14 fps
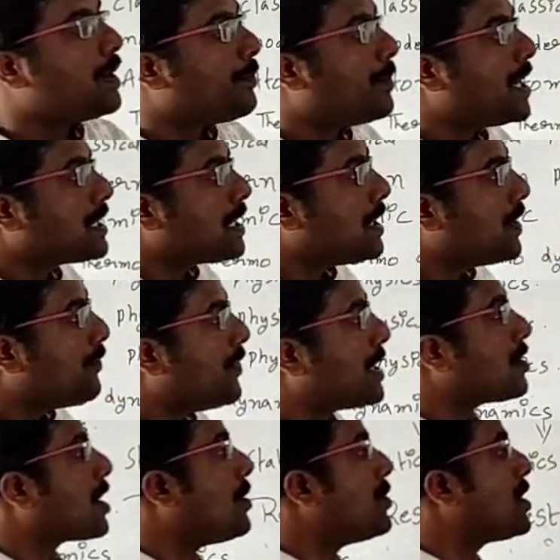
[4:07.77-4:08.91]
But when
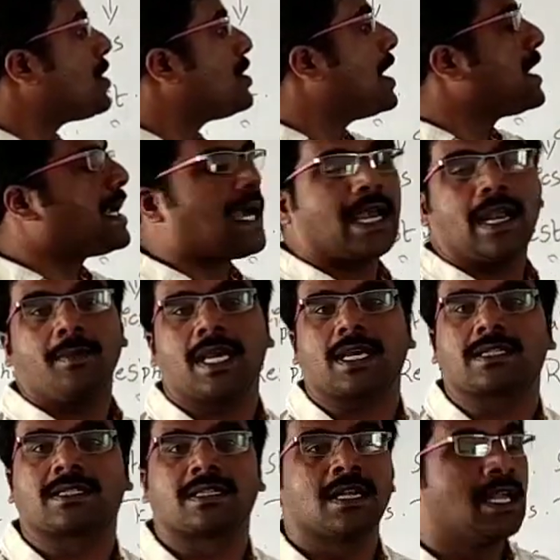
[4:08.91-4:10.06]
you come to the
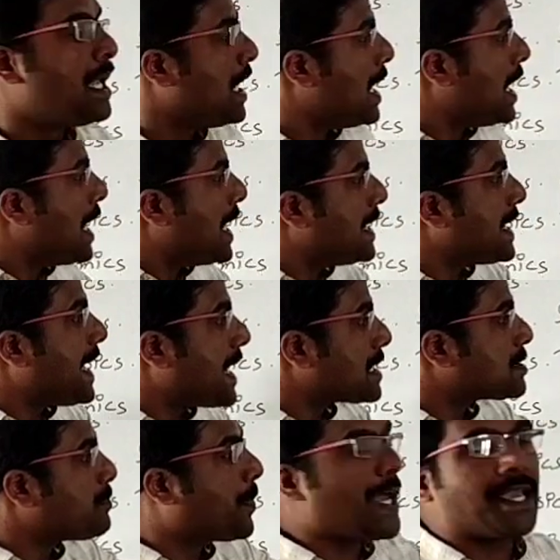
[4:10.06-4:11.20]
dynamics, it
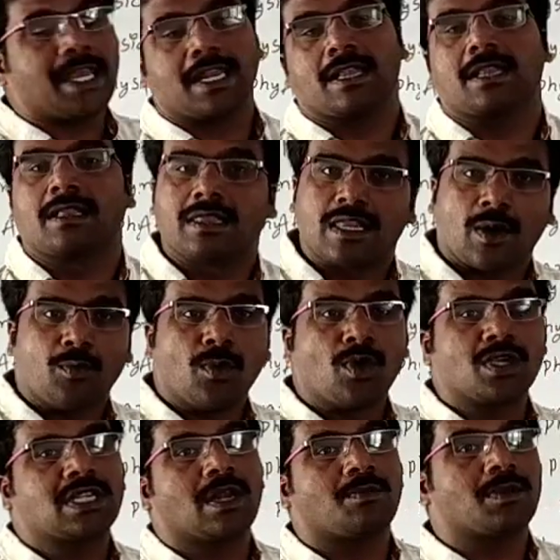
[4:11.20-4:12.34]
explains the
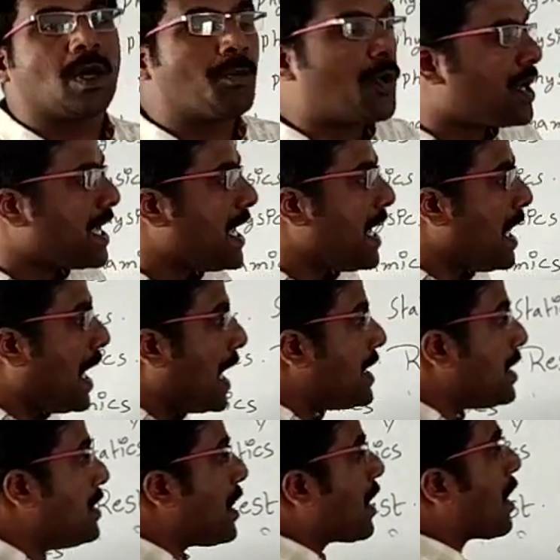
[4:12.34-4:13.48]
motion of the body and
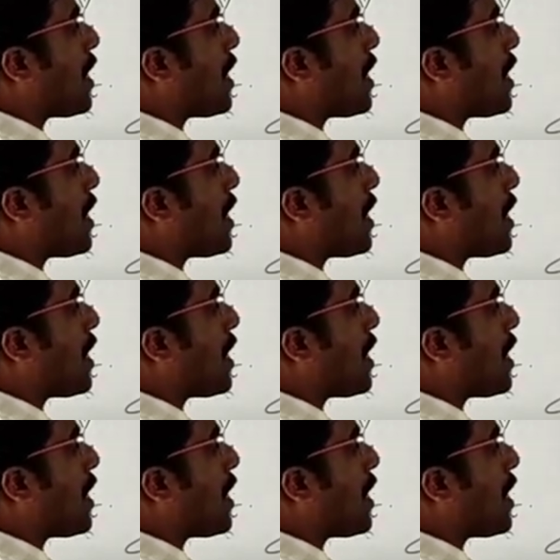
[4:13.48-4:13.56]
the